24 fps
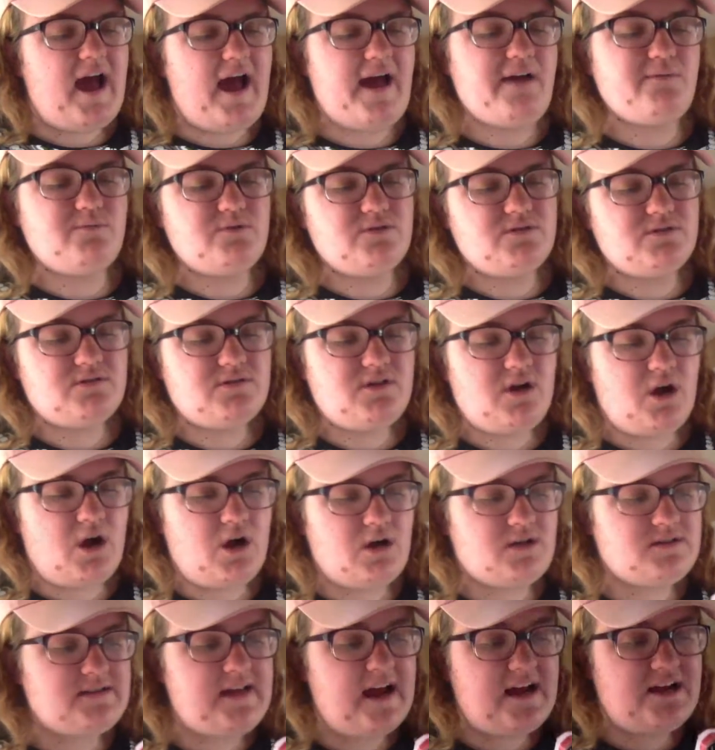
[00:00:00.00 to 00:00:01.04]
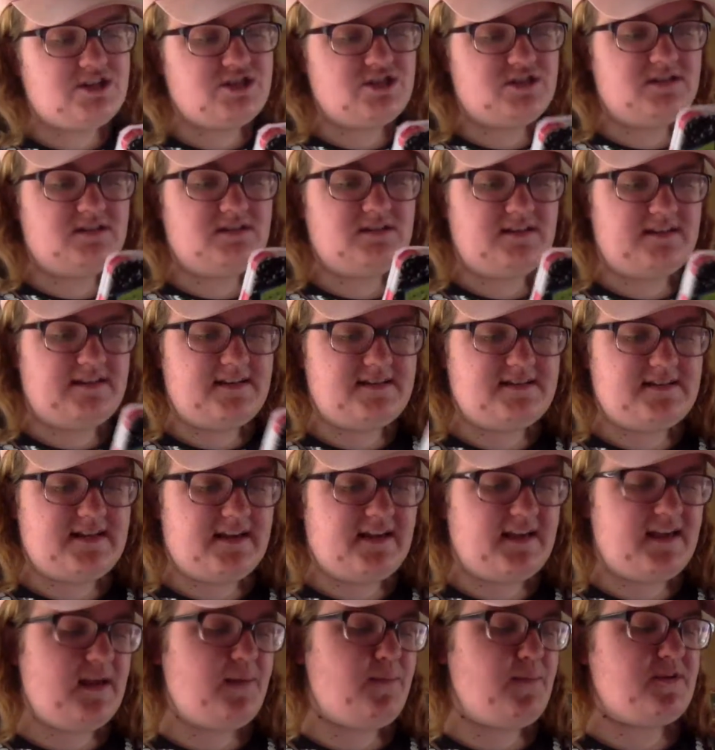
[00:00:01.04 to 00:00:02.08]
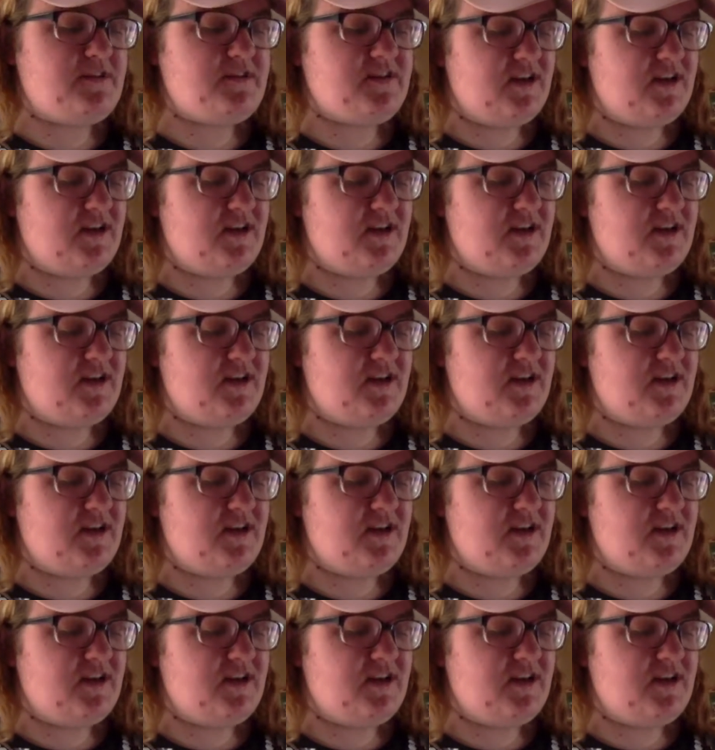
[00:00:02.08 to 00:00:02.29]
I will call Tasha and Elise and keep in